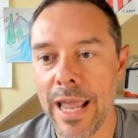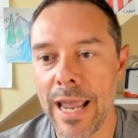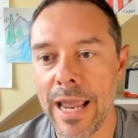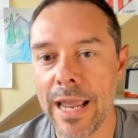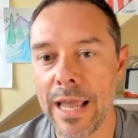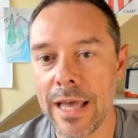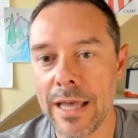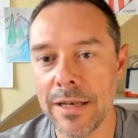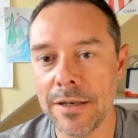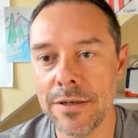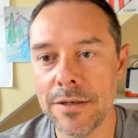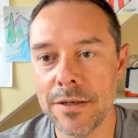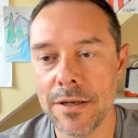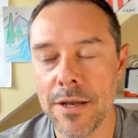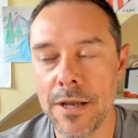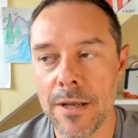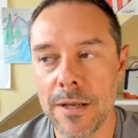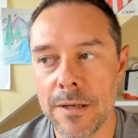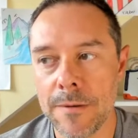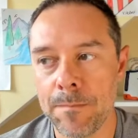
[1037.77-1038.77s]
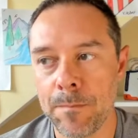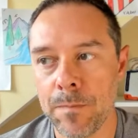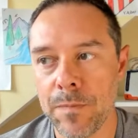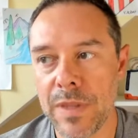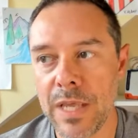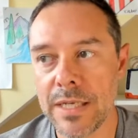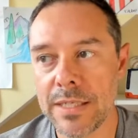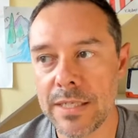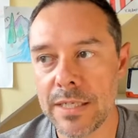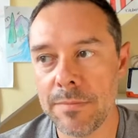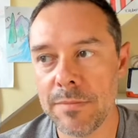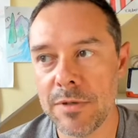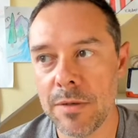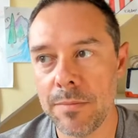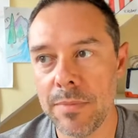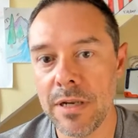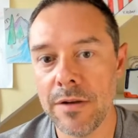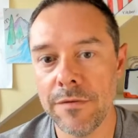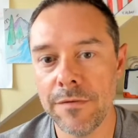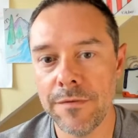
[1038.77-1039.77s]
And they seem
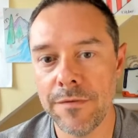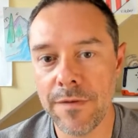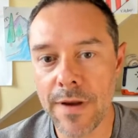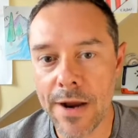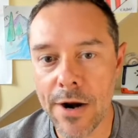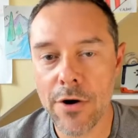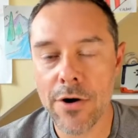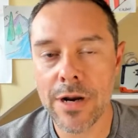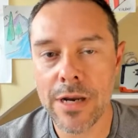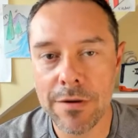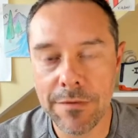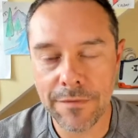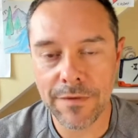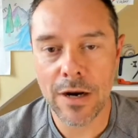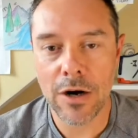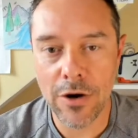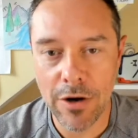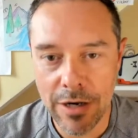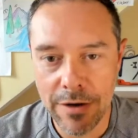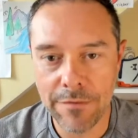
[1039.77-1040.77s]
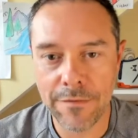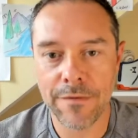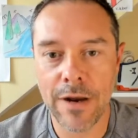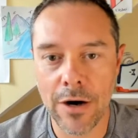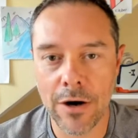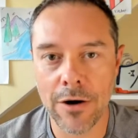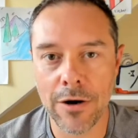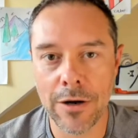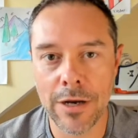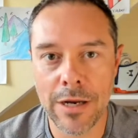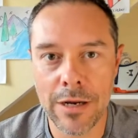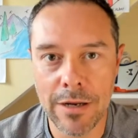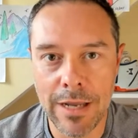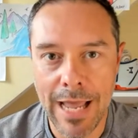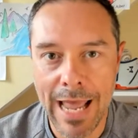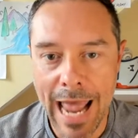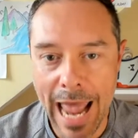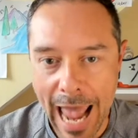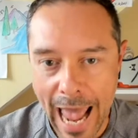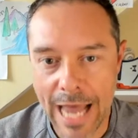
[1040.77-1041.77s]
to be very, very,
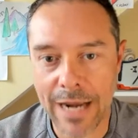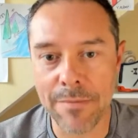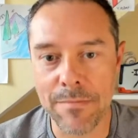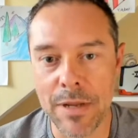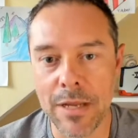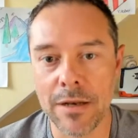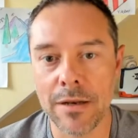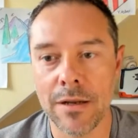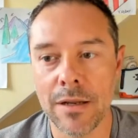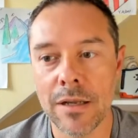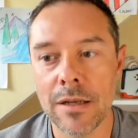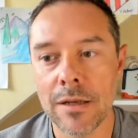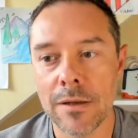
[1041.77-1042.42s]
very adamant